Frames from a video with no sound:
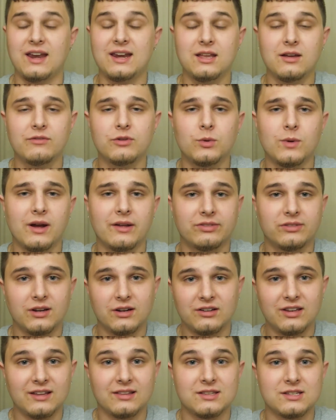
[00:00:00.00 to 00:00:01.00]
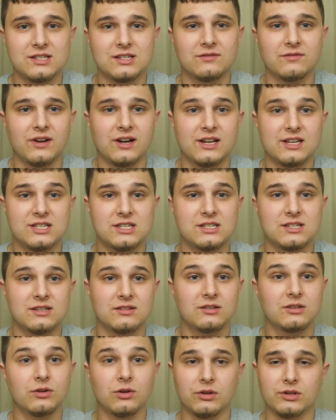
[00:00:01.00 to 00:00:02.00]
any of you out there take this
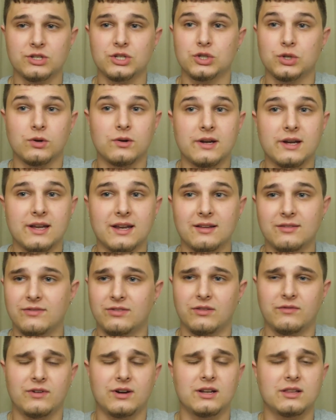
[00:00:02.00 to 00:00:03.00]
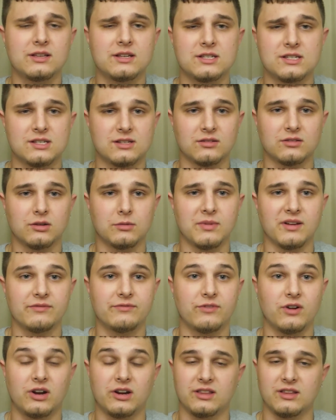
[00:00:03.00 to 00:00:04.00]
advice, you'll enjoy it. At the very least, it's a little bit
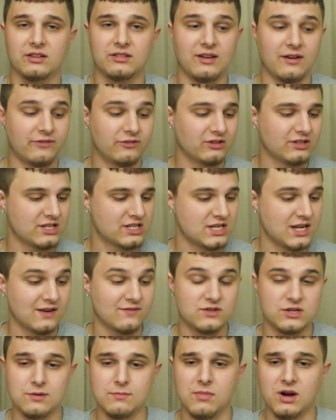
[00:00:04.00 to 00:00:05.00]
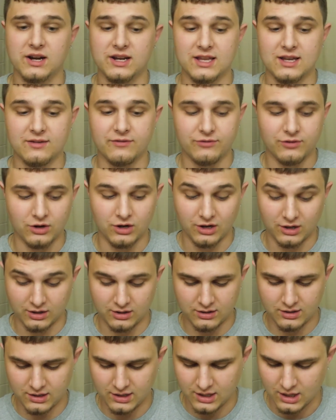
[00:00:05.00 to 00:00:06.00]
fun, and it definitely saves you money if you're,
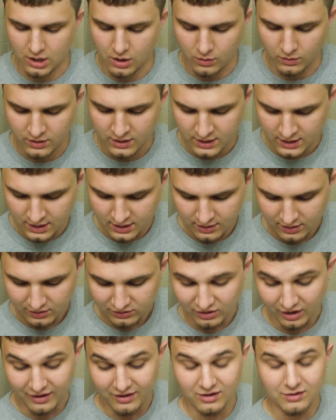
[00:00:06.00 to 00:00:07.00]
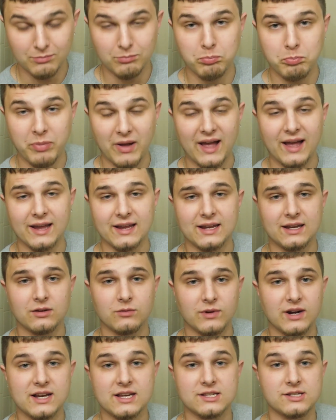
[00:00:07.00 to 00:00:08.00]
tired of
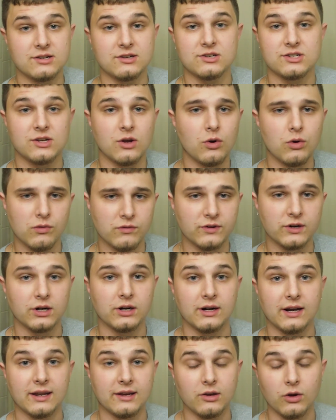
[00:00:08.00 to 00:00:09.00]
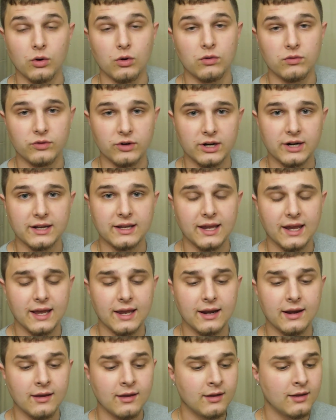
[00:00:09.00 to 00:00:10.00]
buying razors over and over
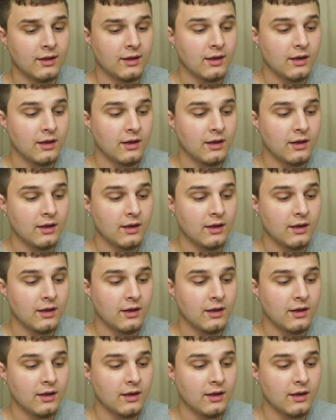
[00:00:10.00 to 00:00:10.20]
again.